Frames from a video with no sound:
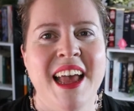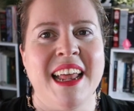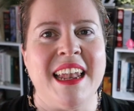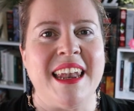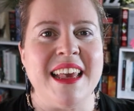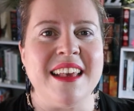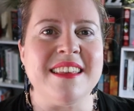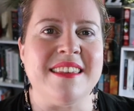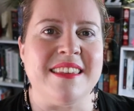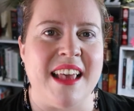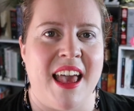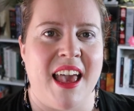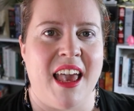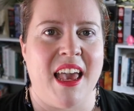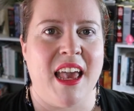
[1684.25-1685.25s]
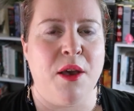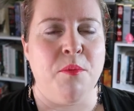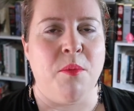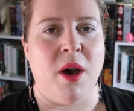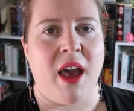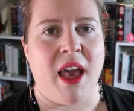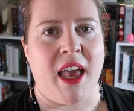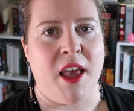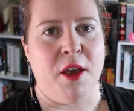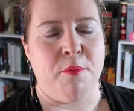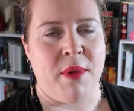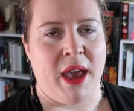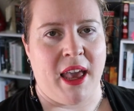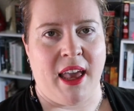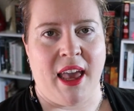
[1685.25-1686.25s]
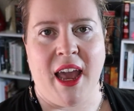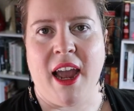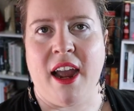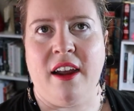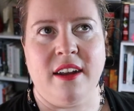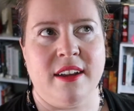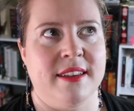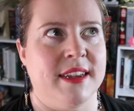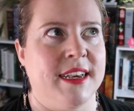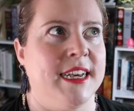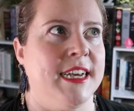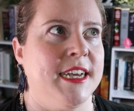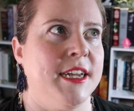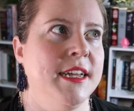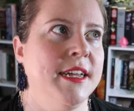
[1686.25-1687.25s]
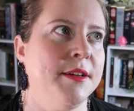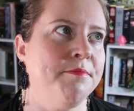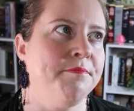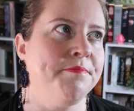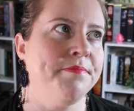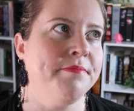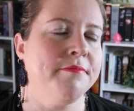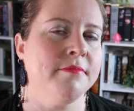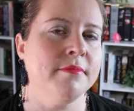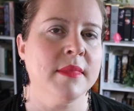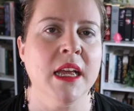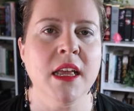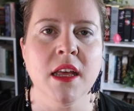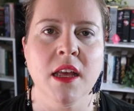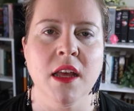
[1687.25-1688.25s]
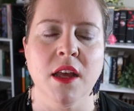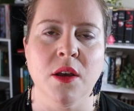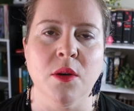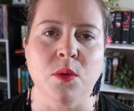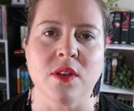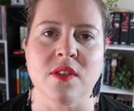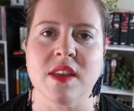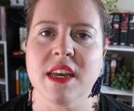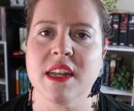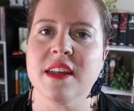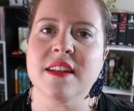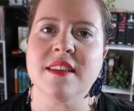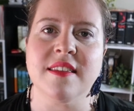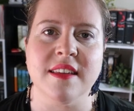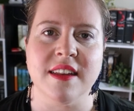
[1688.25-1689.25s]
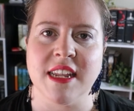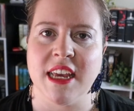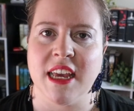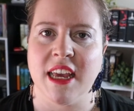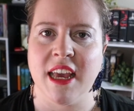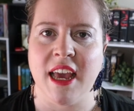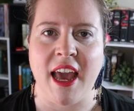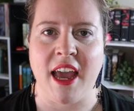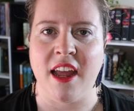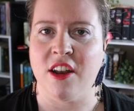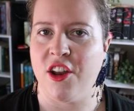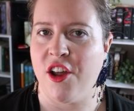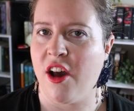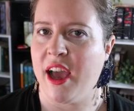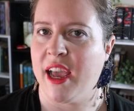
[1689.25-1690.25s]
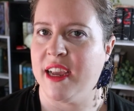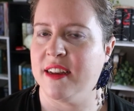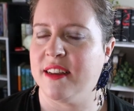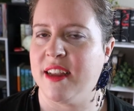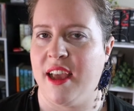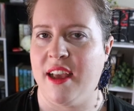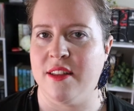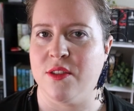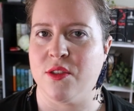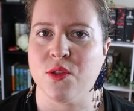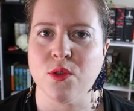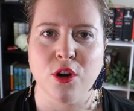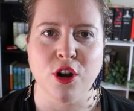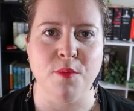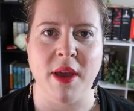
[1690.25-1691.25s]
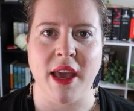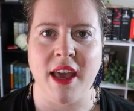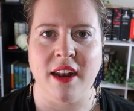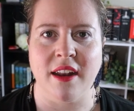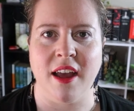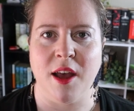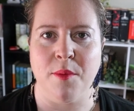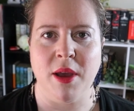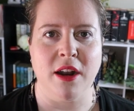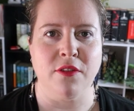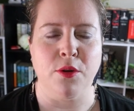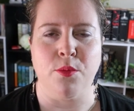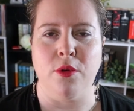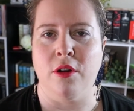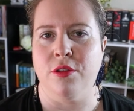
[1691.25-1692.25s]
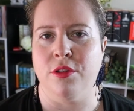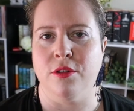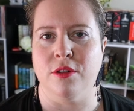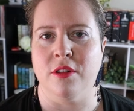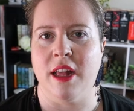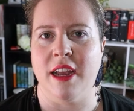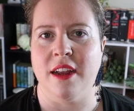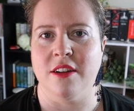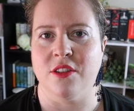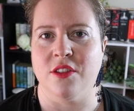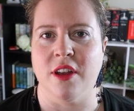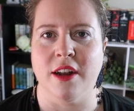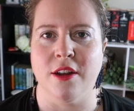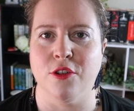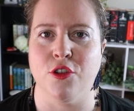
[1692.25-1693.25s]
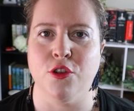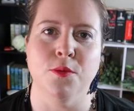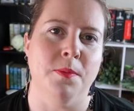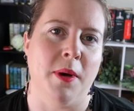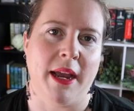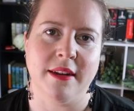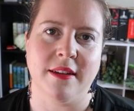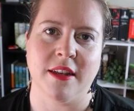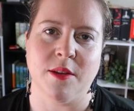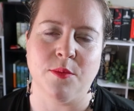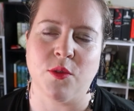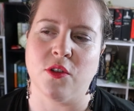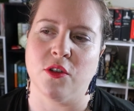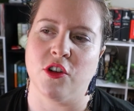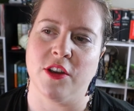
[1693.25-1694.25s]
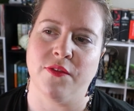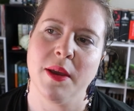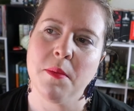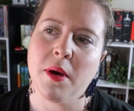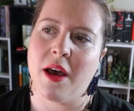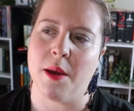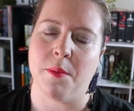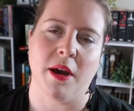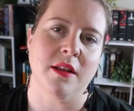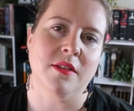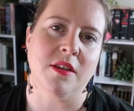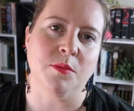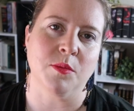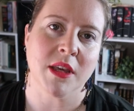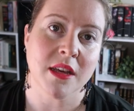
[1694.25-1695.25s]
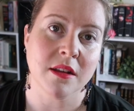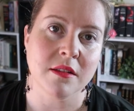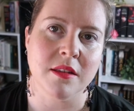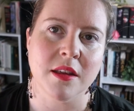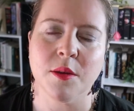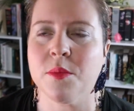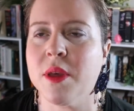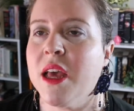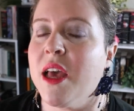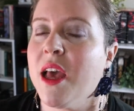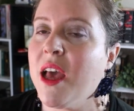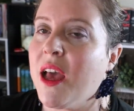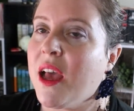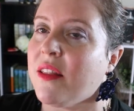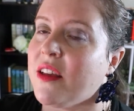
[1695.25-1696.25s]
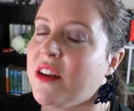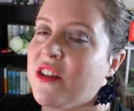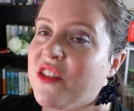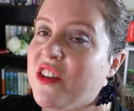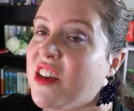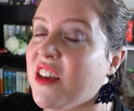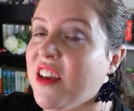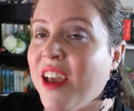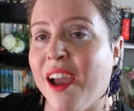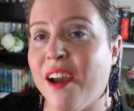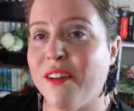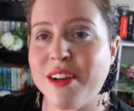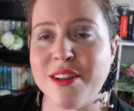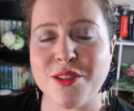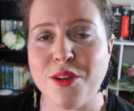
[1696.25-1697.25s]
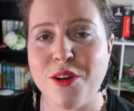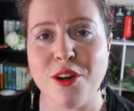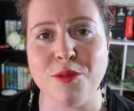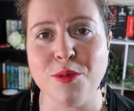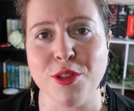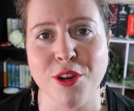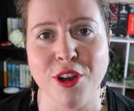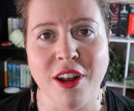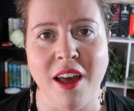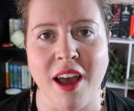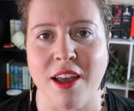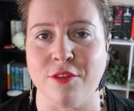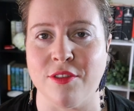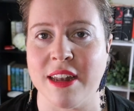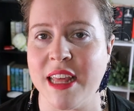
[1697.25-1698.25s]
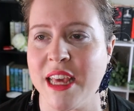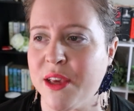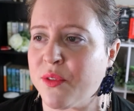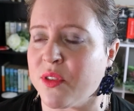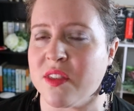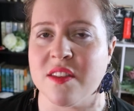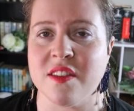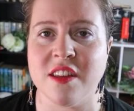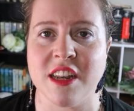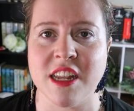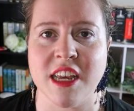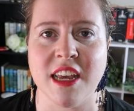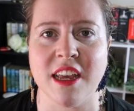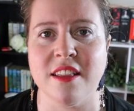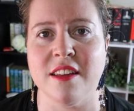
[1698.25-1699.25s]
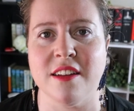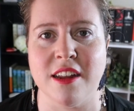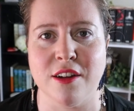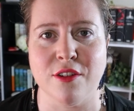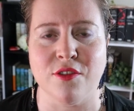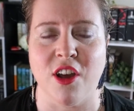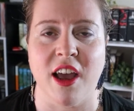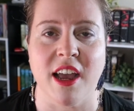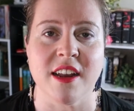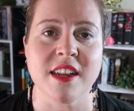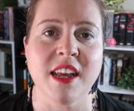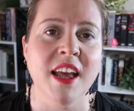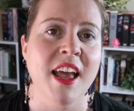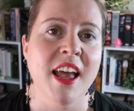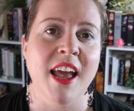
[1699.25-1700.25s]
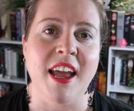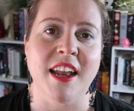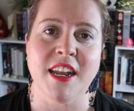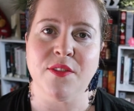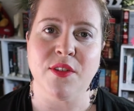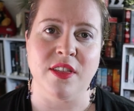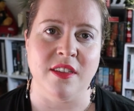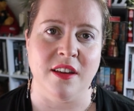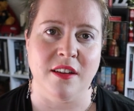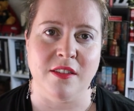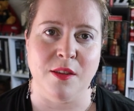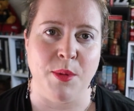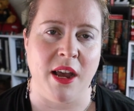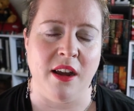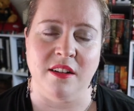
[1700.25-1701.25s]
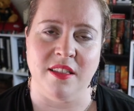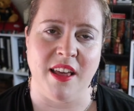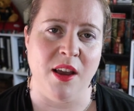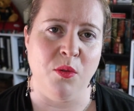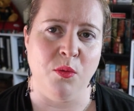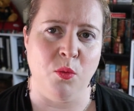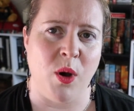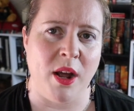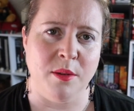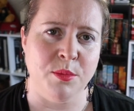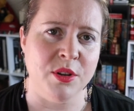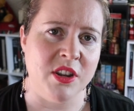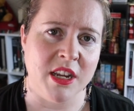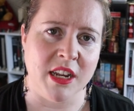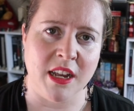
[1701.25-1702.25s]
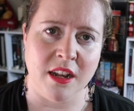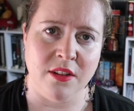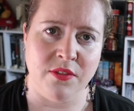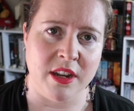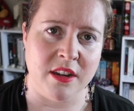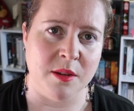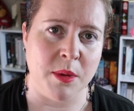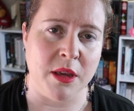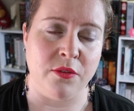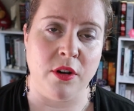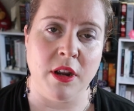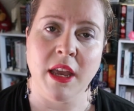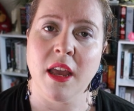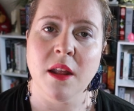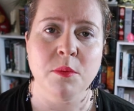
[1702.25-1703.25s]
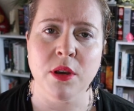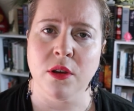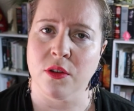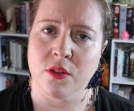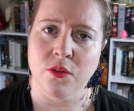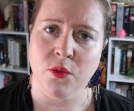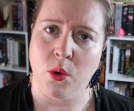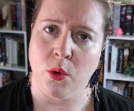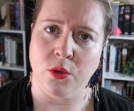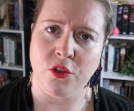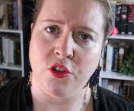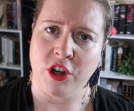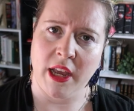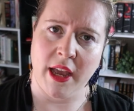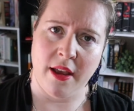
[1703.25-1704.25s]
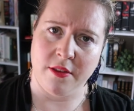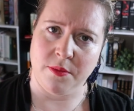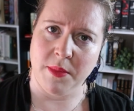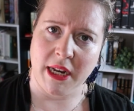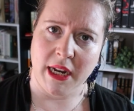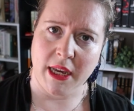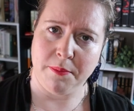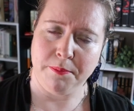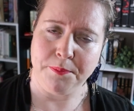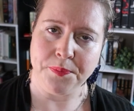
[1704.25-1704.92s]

Let's say my main character was in a city at night and saw a man come out of a brothel and decided to bite him. So she vampire bites him, kills him, and then just carries on with her life, leaves the city in the dead of night and never thinks about that one particular victim ever again because of course she has many.